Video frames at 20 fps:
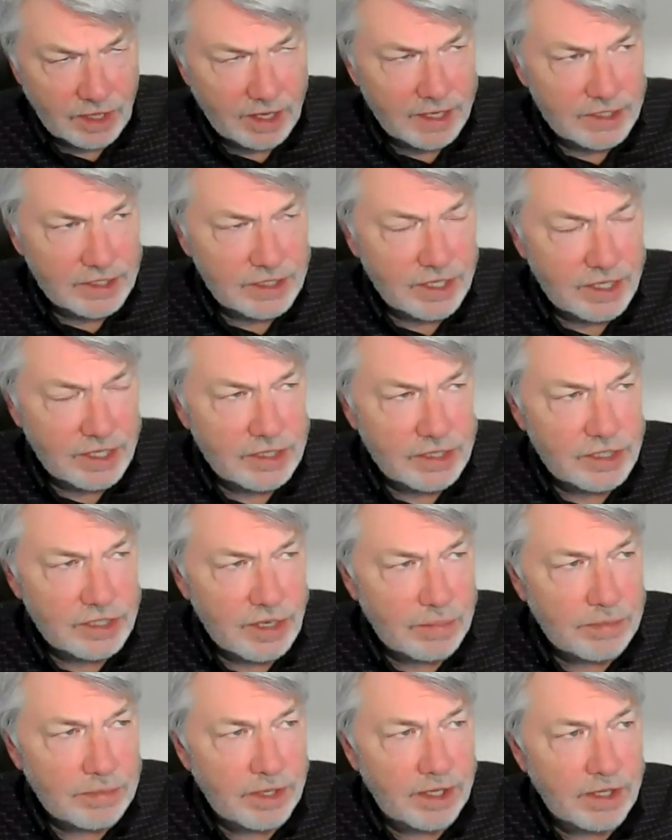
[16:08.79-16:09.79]
Like is this
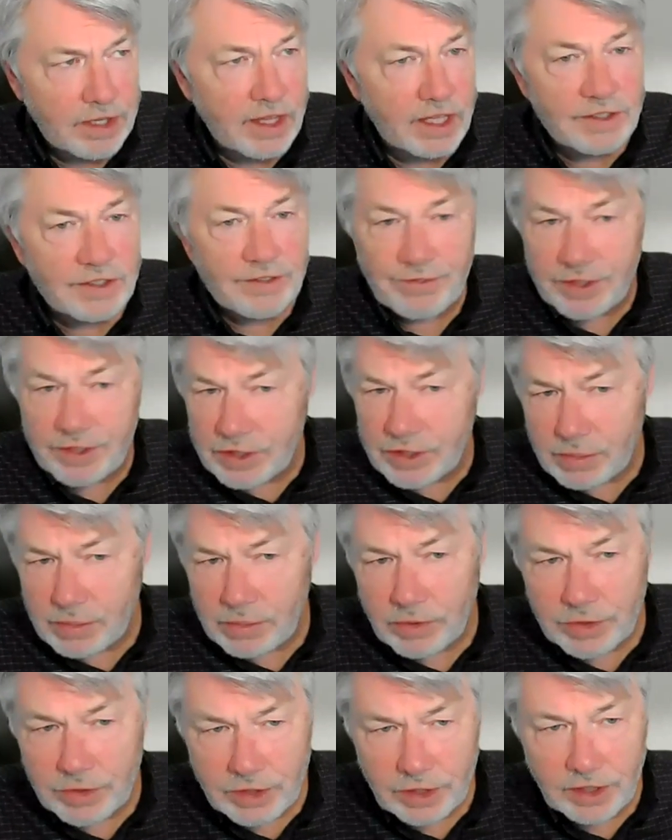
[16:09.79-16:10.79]
something that's
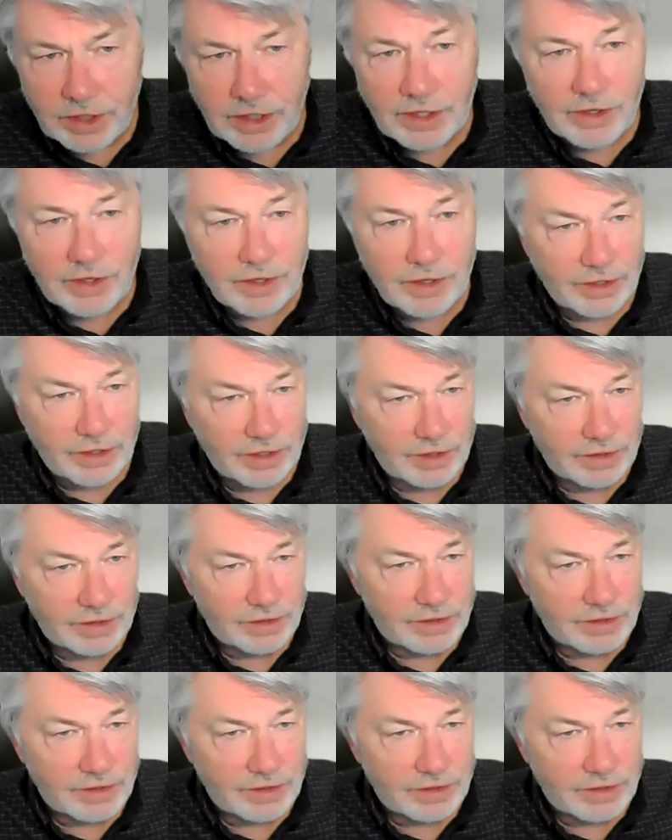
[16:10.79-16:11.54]
visible to your